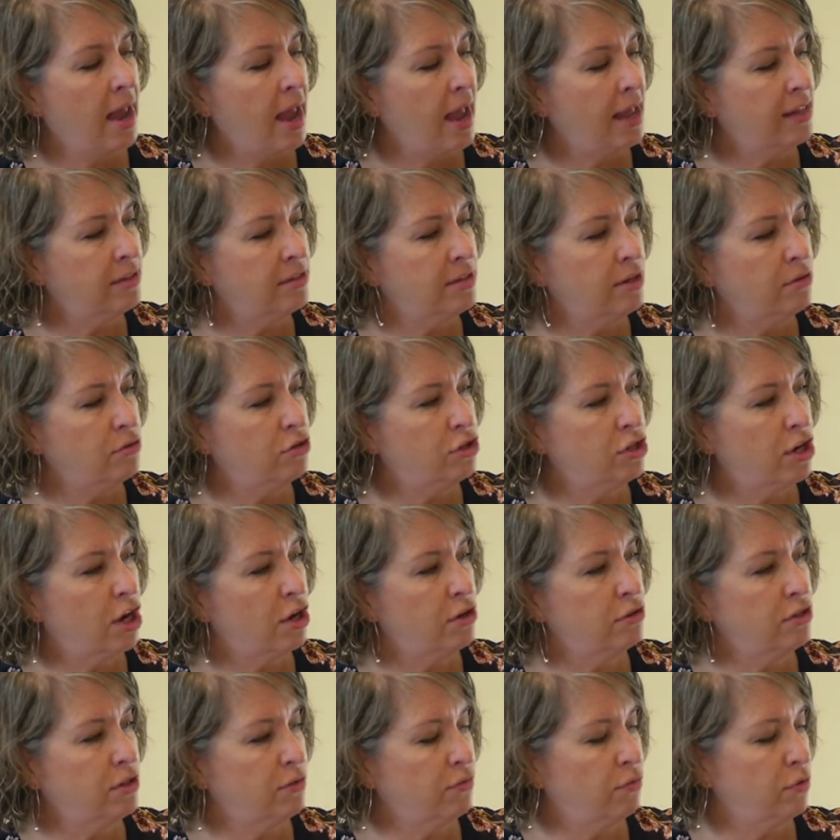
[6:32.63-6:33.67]
And so
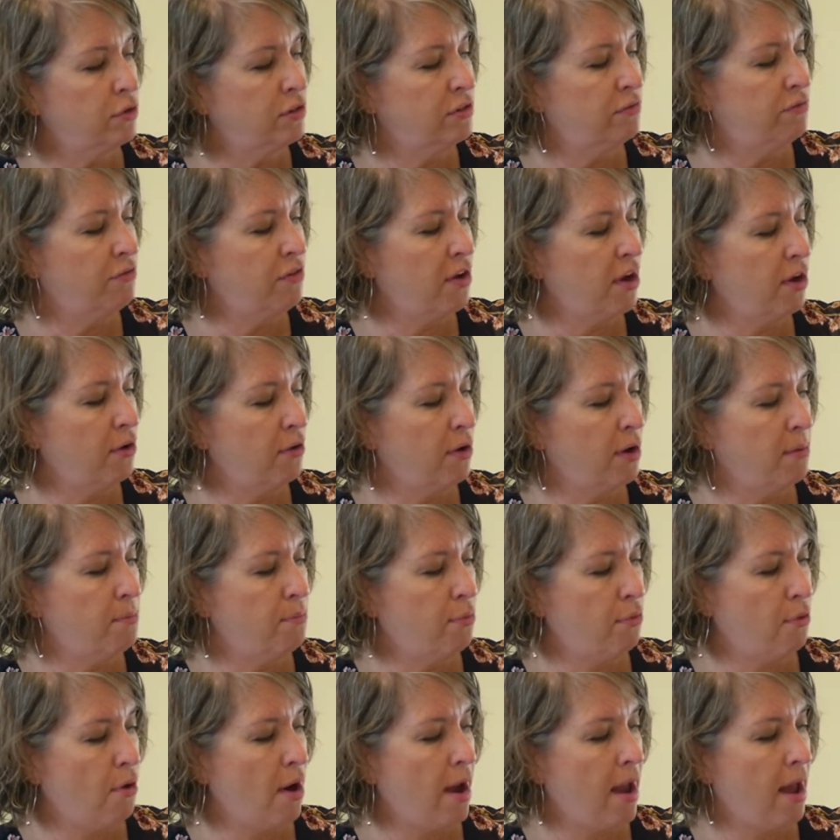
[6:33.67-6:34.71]
Joseph was very
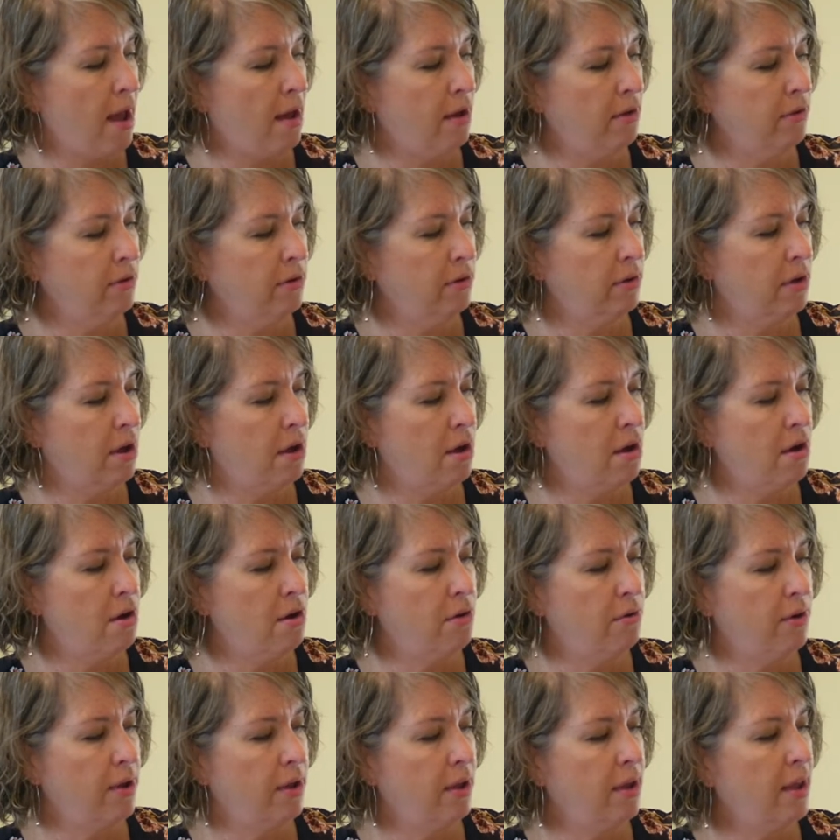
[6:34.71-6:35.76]
proud.
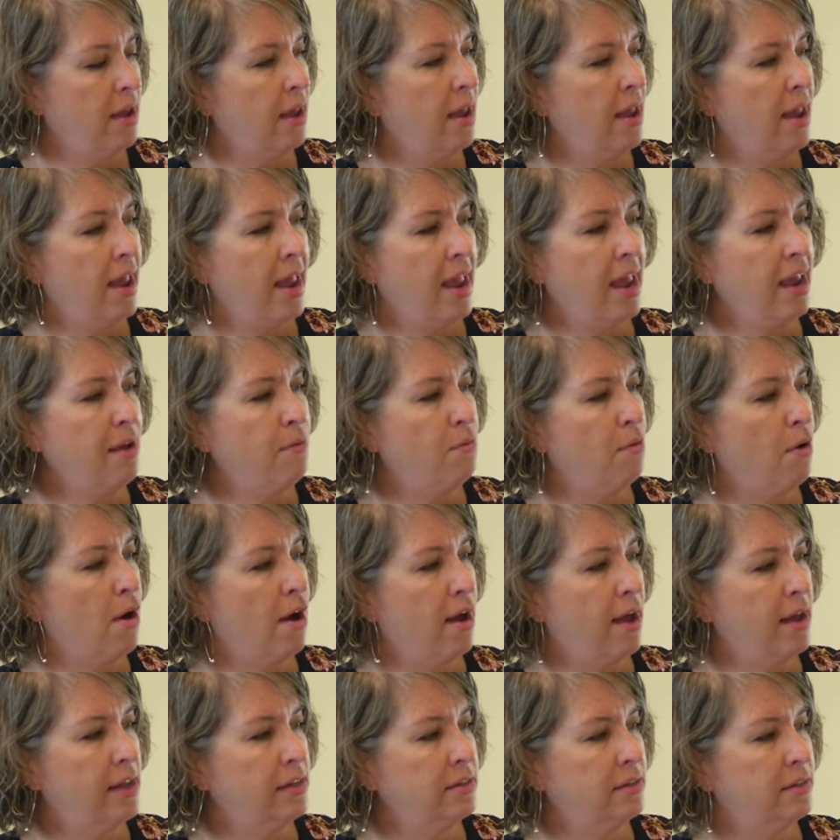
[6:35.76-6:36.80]
Oh, he
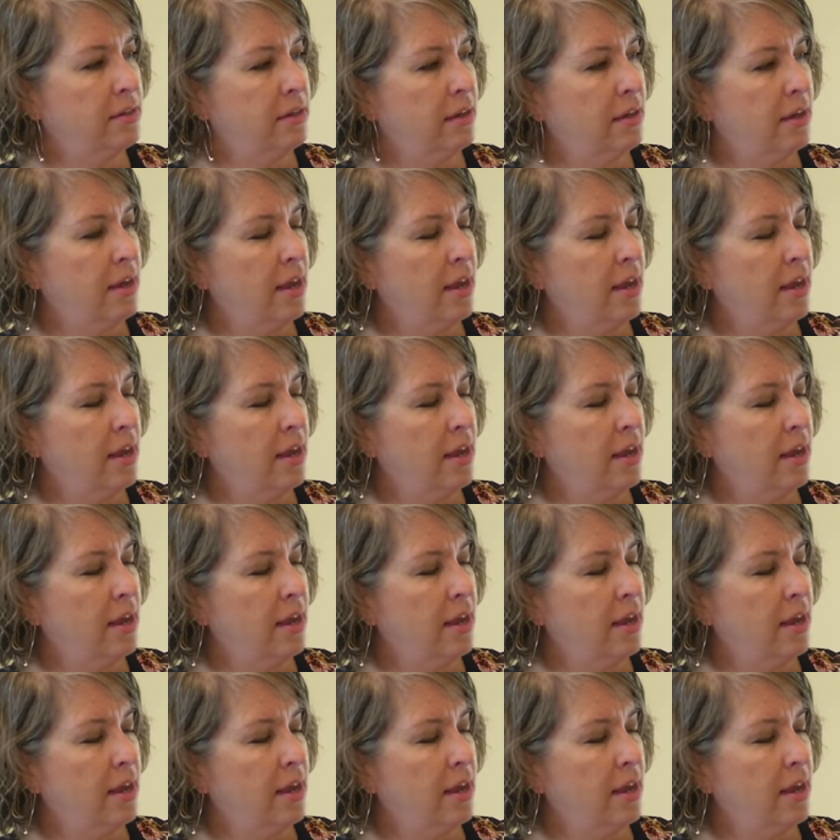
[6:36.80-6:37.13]
was.